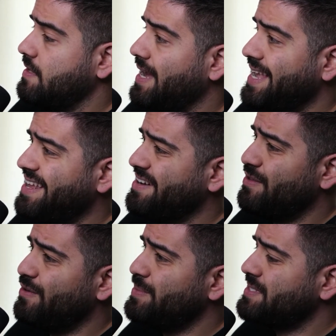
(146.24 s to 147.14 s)
Again,
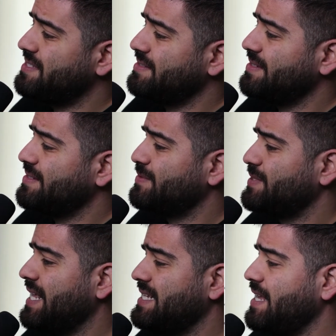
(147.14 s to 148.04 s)
Ethereum is
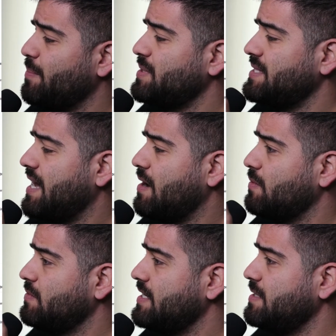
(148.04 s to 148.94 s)
slightly up and
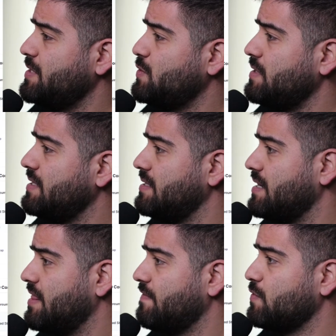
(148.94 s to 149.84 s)
down in between
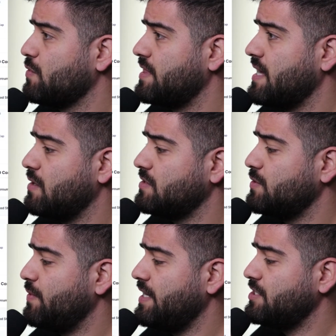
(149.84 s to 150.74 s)
the
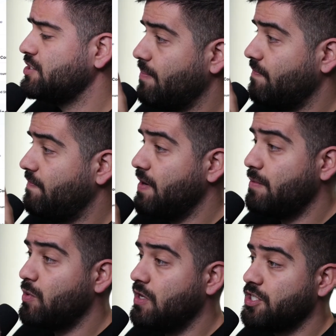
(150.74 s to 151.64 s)
4,000 range. I'm very
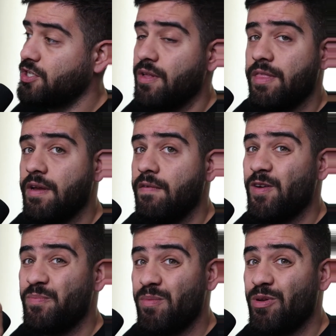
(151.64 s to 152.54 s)
bullish on
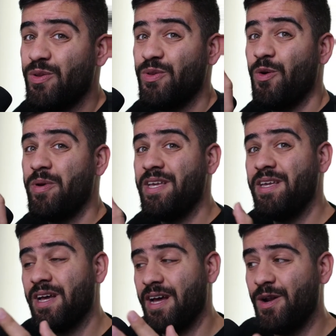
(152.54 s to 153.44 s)
Ethereum. People who know
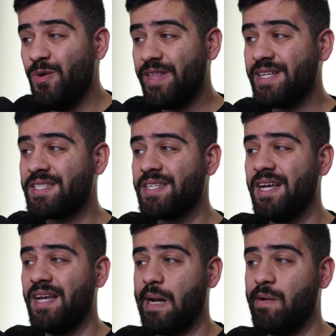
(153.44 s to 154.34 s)
me know this.
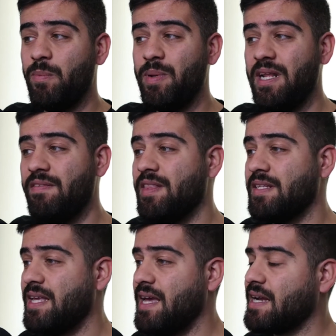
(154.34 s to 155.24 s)
I really believe in the
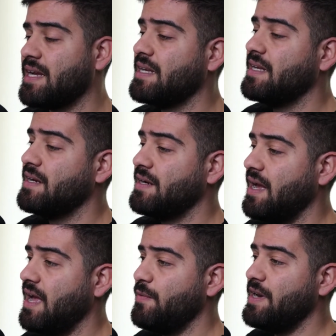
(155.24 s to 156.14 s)
tech.
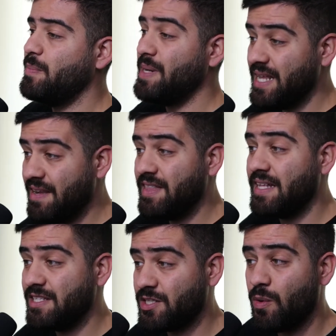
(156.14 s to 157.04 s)
I really believe that
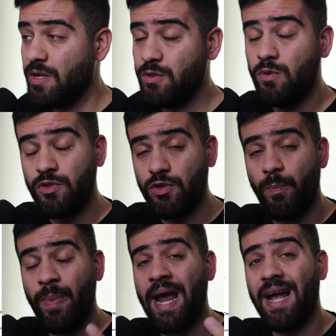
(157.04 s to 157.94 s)
it's going to
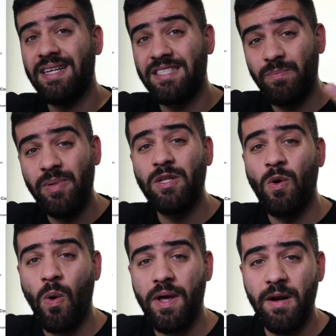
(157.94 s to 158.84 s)
surpass
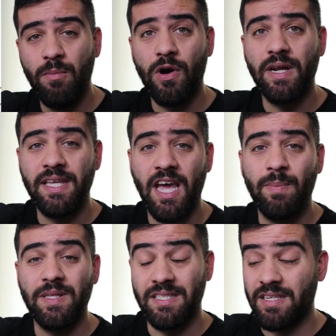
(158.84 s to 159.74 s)
Bitcoin in market
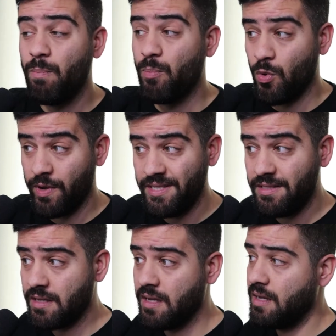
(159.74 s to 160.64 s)
cap at some
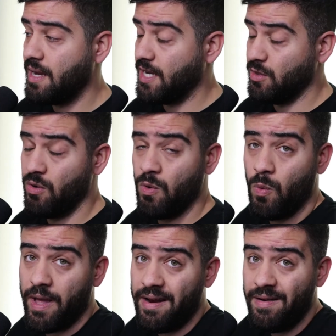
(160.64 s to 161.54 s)
point. I don't know
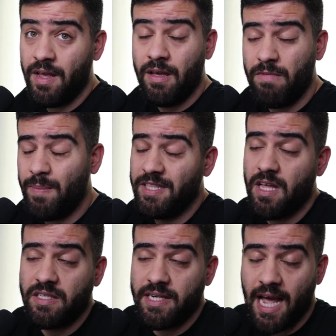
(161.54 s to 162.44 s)
when. Maybe it
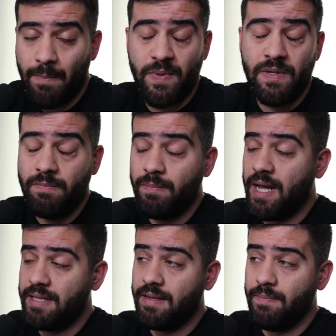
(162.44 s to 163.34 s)
doesn't happen,
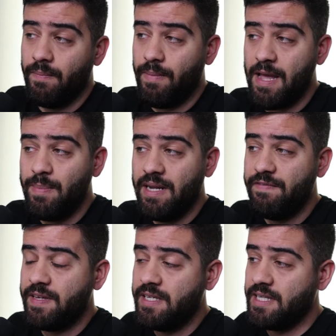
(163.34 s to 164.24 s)
but my
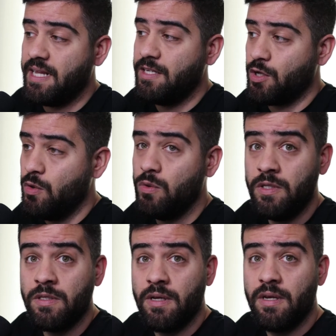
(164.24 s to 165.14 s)
belief is that it could.